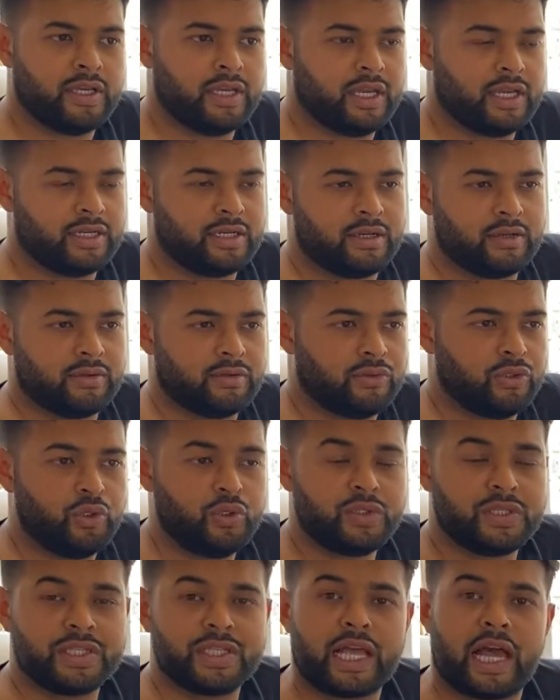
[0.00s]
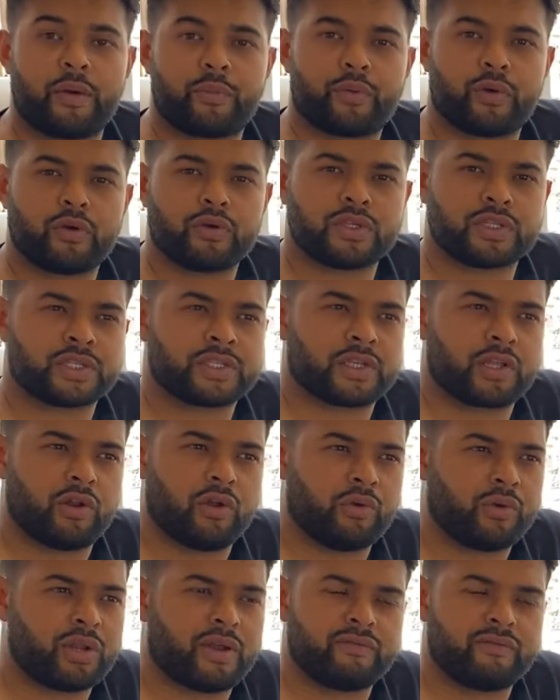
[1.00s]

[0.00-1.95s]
And using that process alone,